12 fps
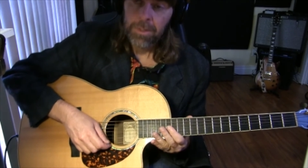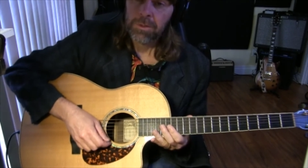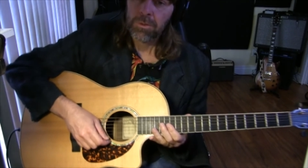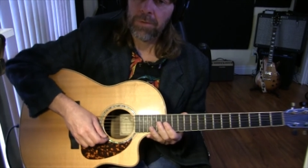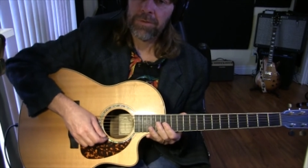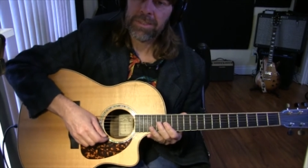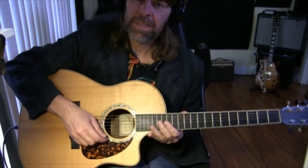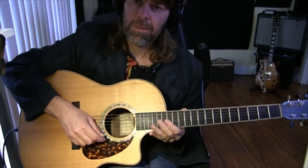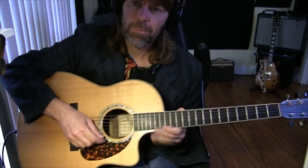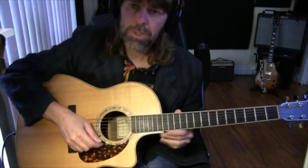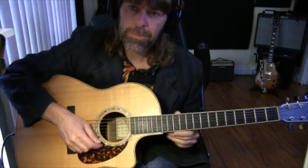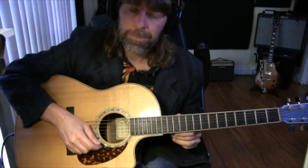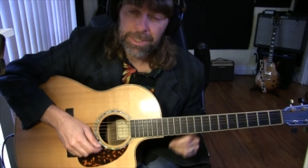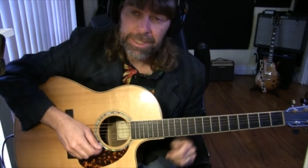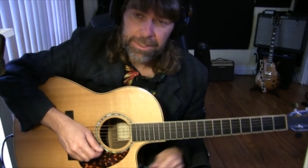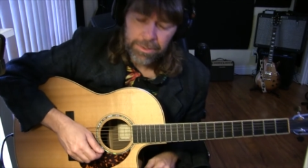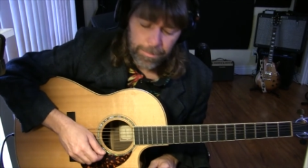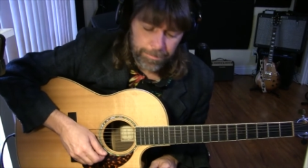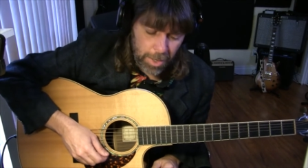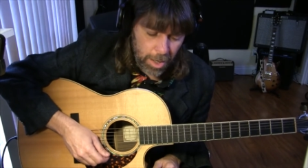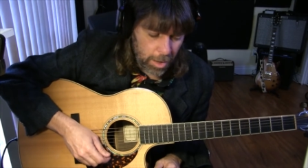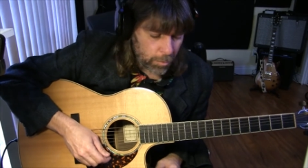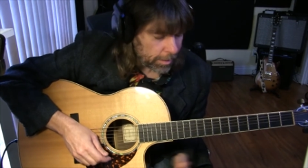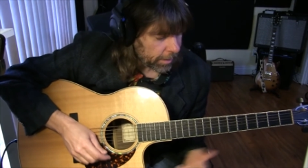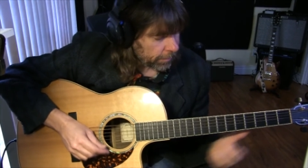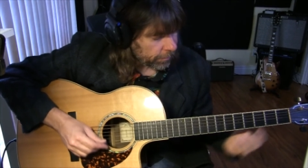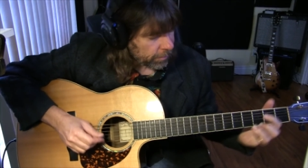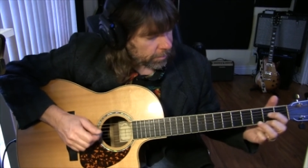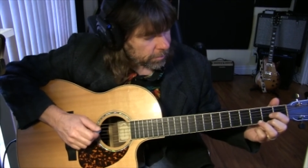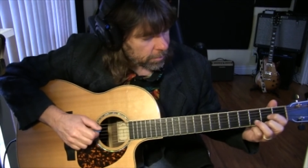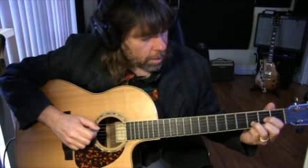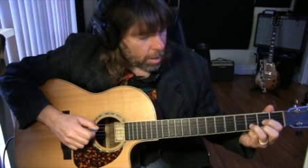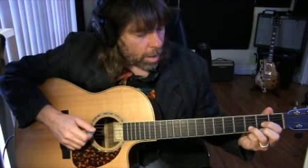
So every time we're splitting the bar, we get in this